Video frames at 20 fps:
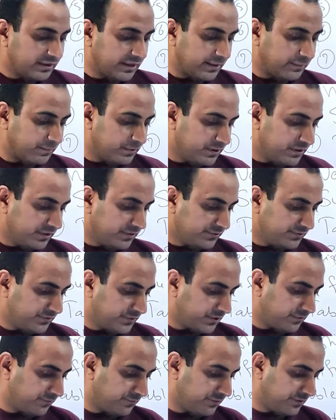tablet
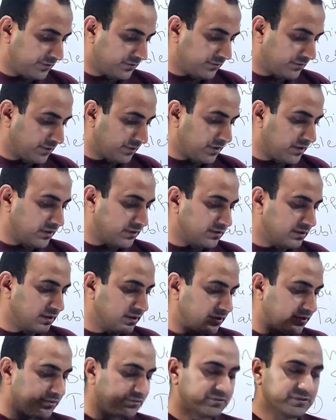surface. What are
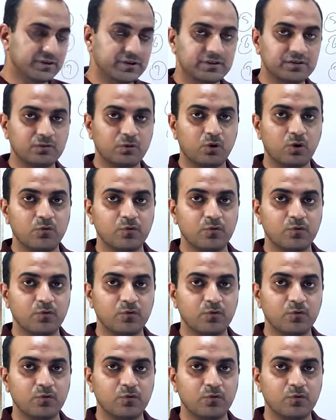the reason?